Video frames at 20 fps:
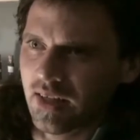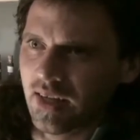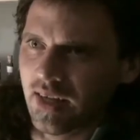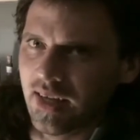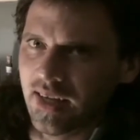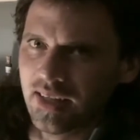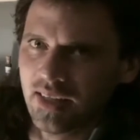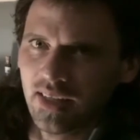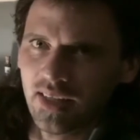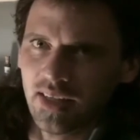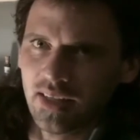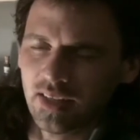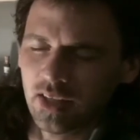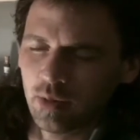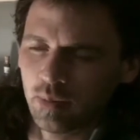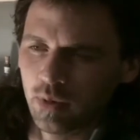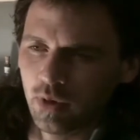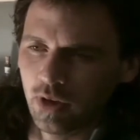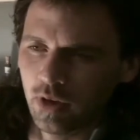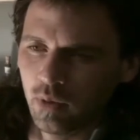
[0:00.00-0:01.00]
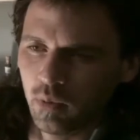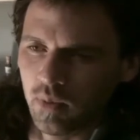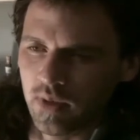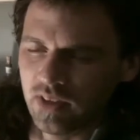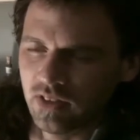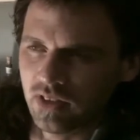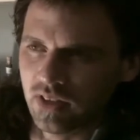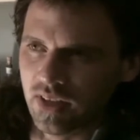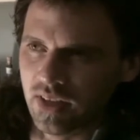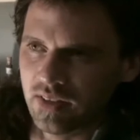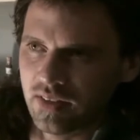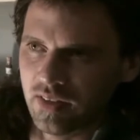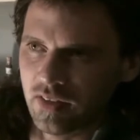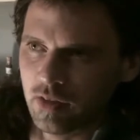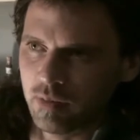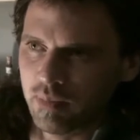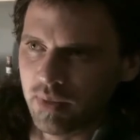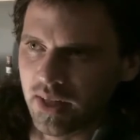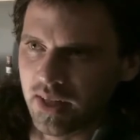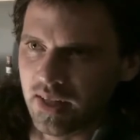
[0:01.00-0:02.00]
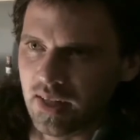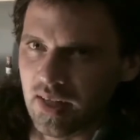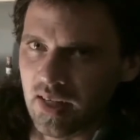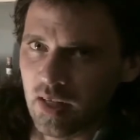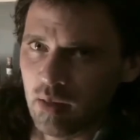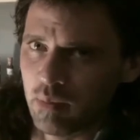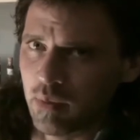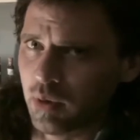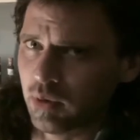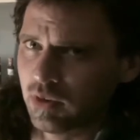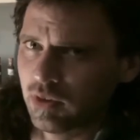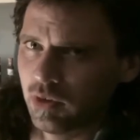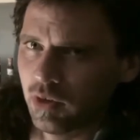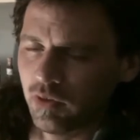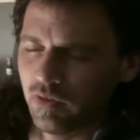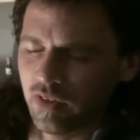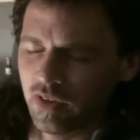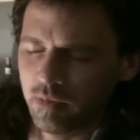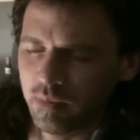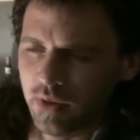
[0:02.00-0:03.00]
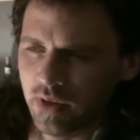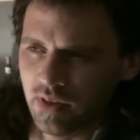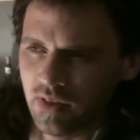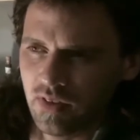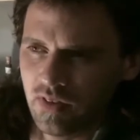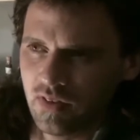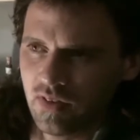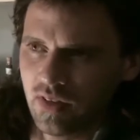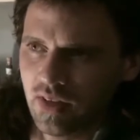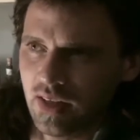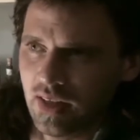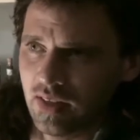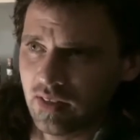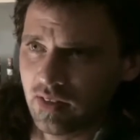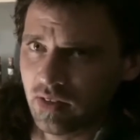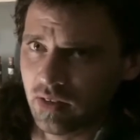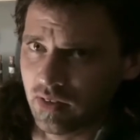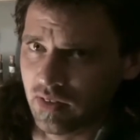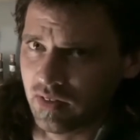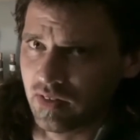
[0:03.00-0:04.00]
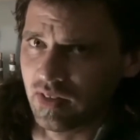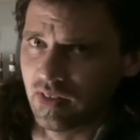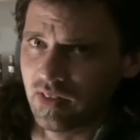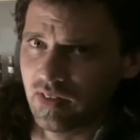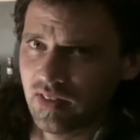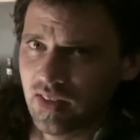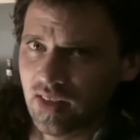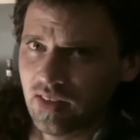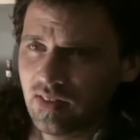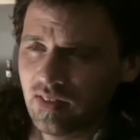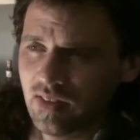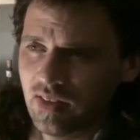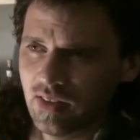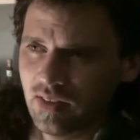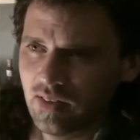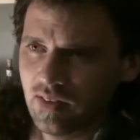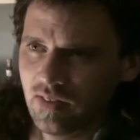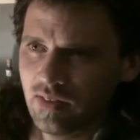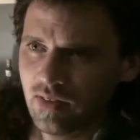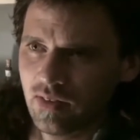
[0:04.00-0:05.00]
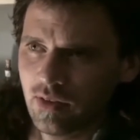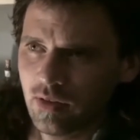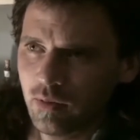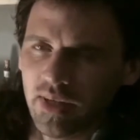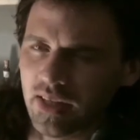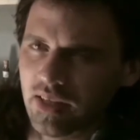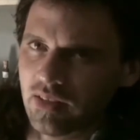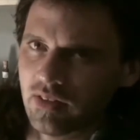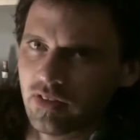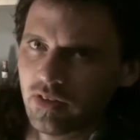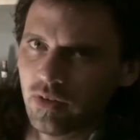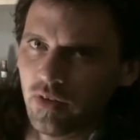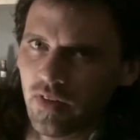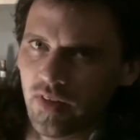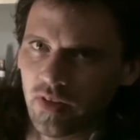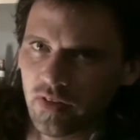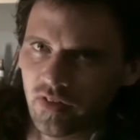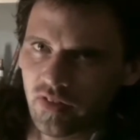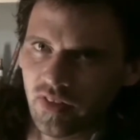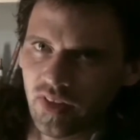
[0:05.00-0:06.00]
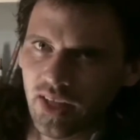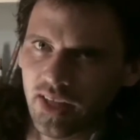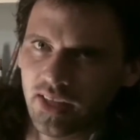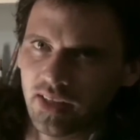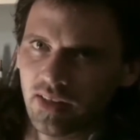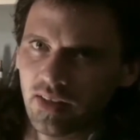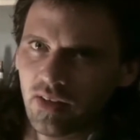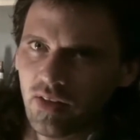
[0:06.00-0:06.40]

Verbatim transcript: any animal which can display an emotional response is considered sentient. Back in 2009,